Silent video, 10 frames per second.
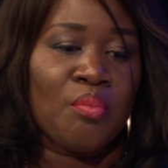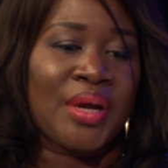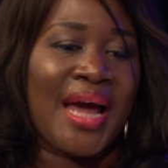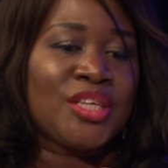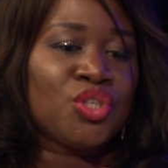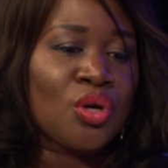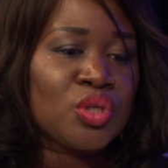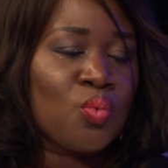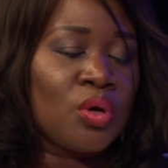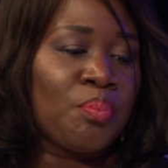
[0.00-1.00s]
But I
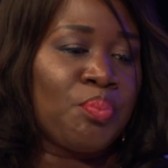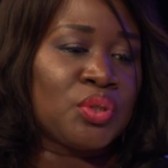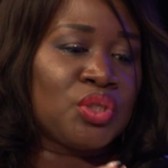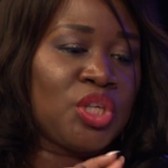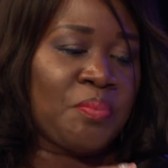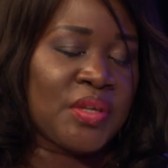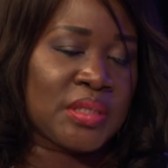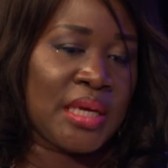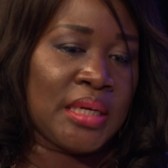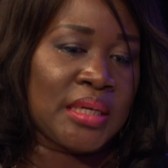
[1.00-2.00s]
just want to chip this
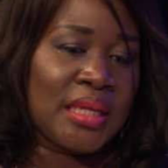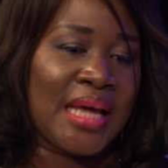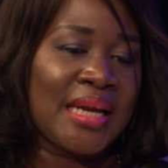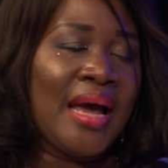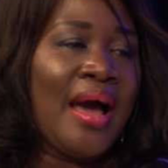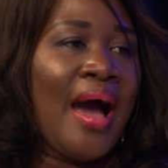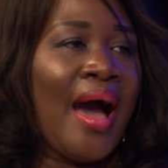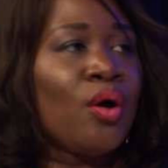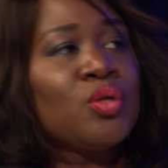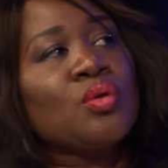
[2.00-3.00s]
in that
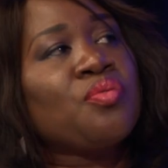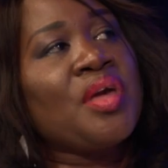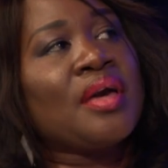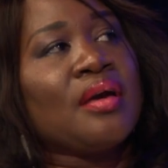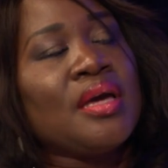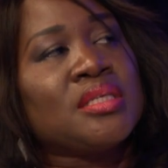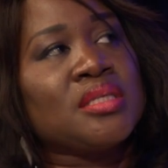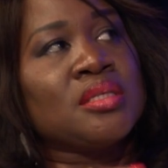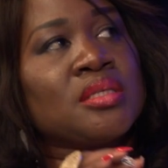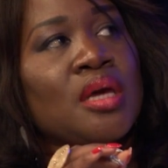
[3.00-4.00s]
I also think it
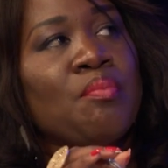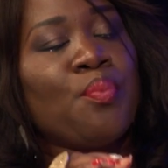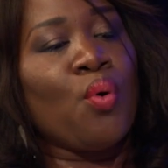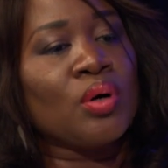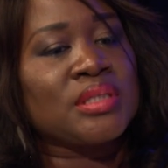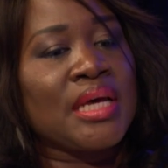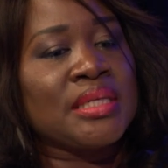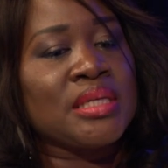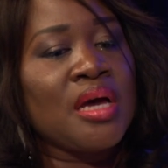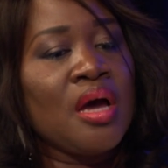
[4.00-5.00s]
is
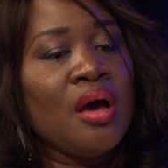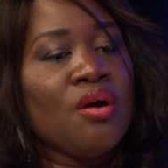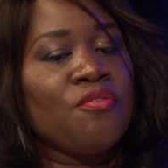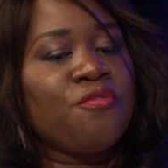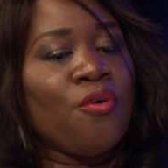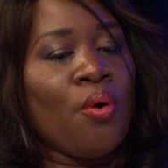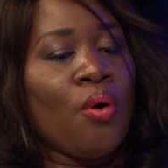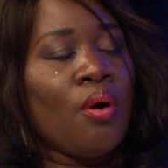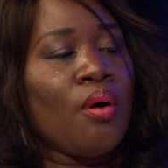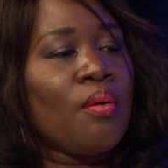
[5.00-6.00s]
important
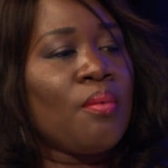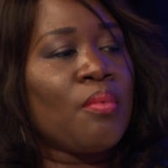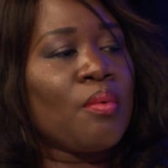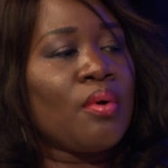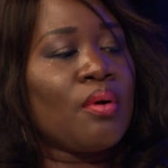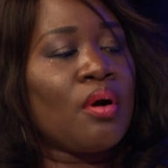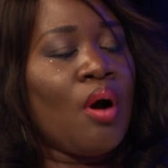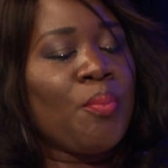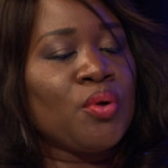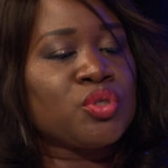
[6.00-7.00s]
for
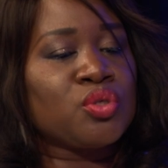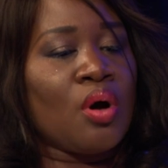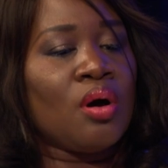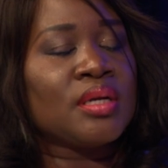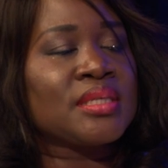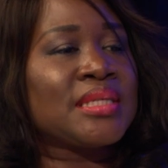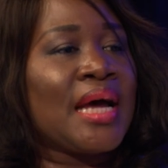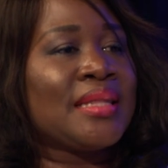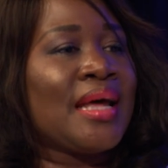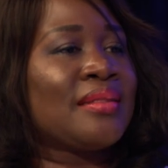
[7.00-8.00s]
couples to
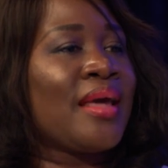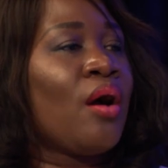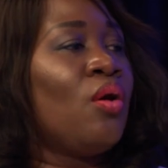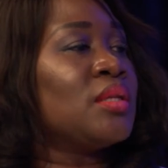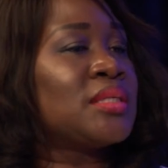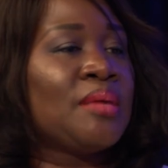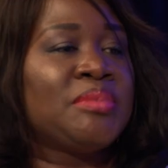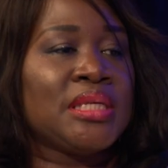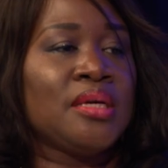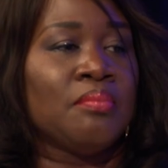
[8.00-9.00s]
understand that they are on the same
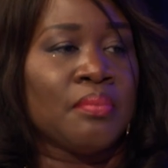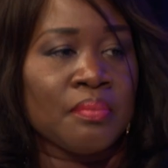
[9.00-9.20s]
team.